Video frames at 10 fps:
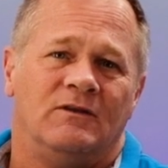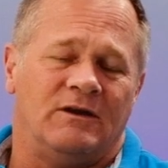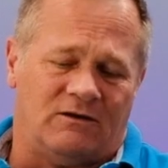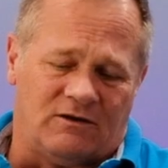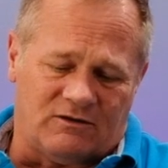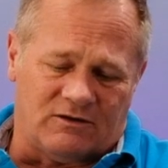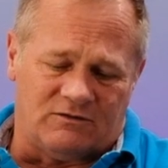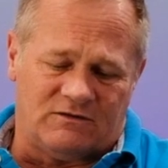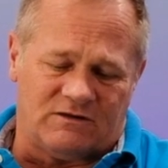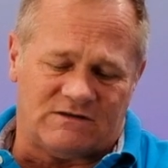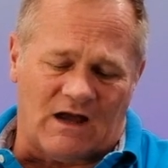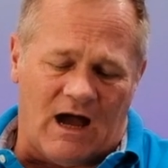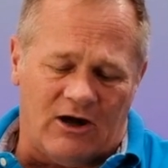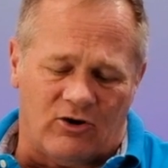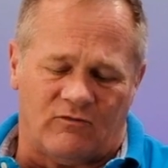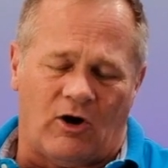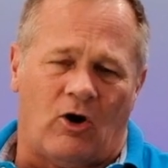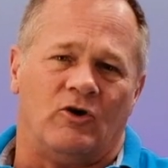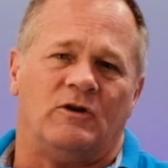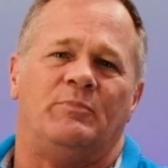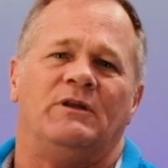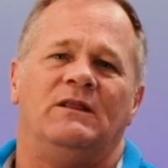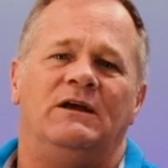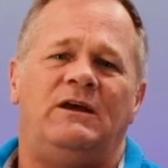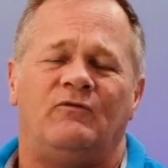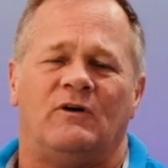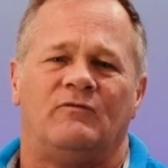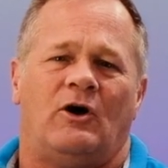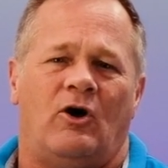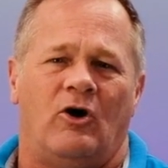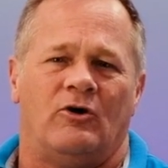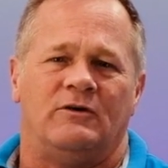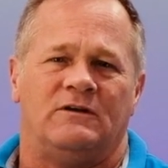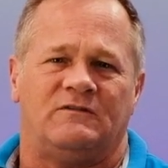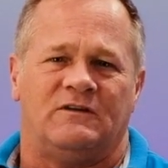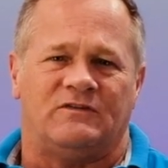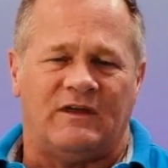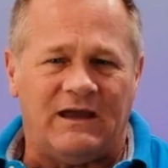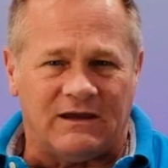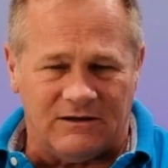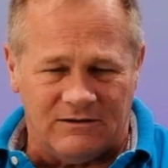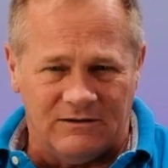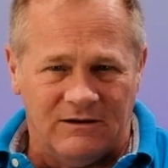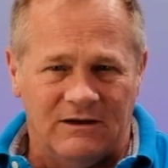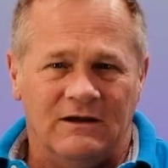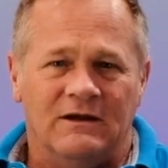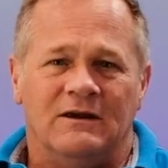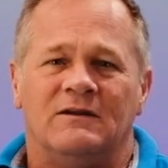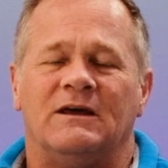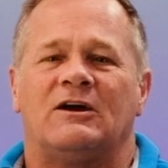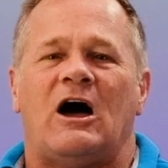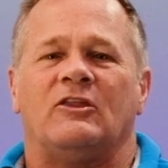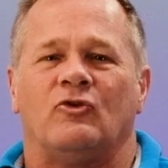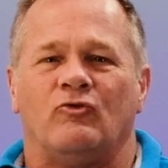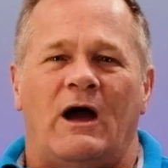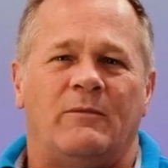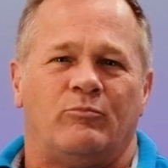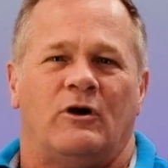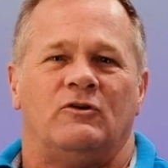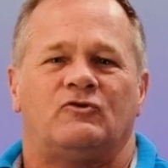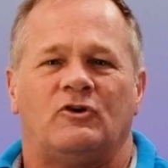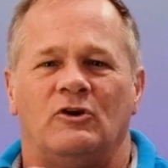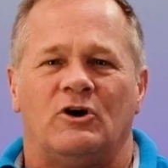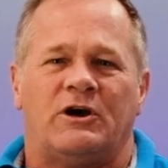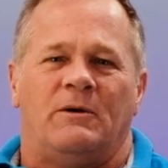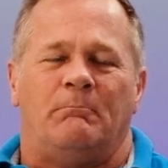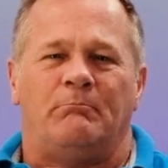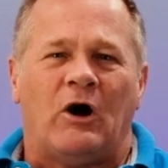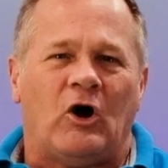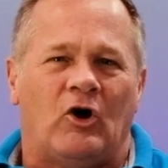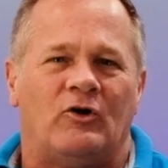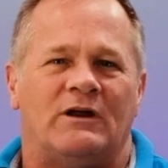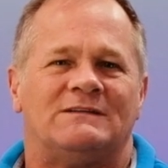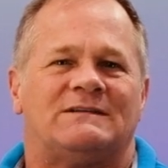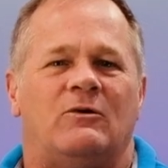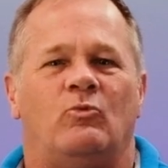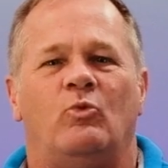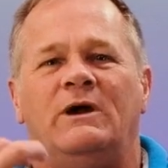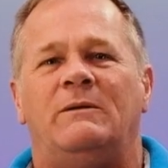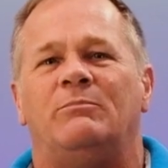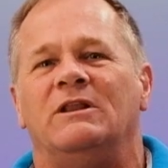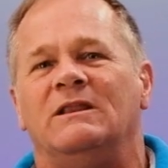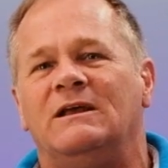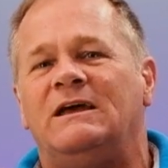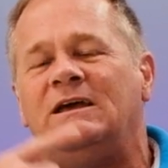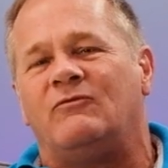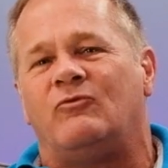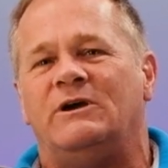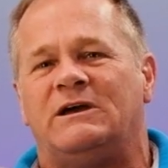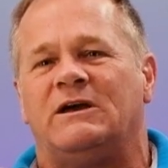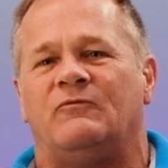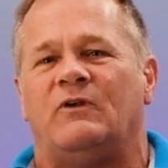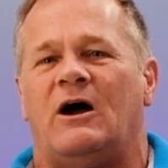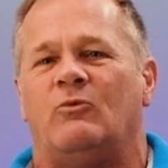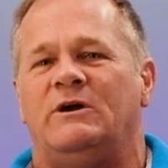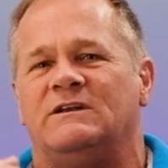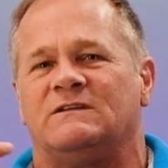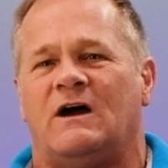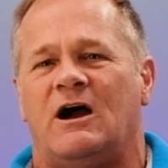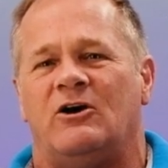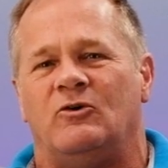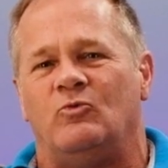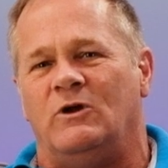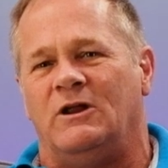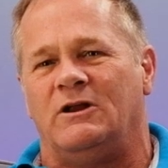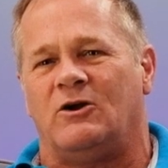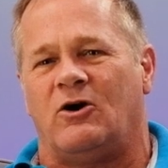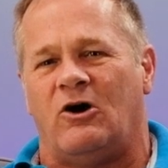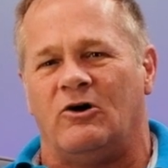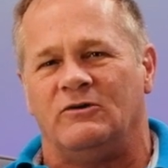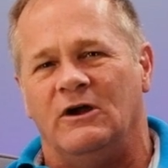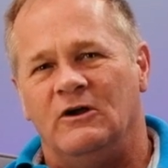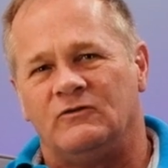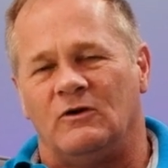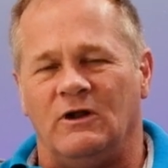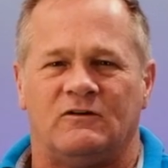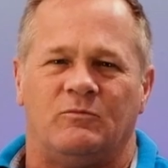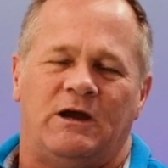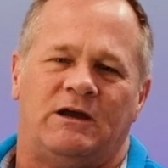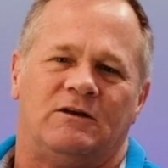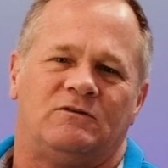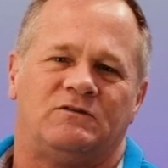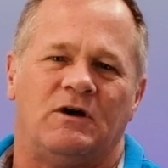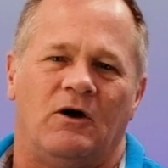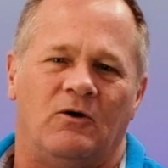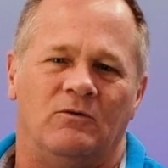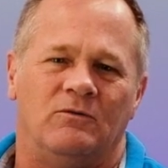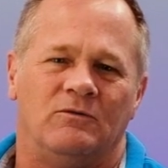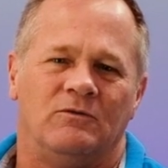The, the, the desire of the heart, the belief of the heart is the thing that got the Wright brothers to look at a bird and say, We believe we can fly. We desire and will it in our hearts. So let's make it so.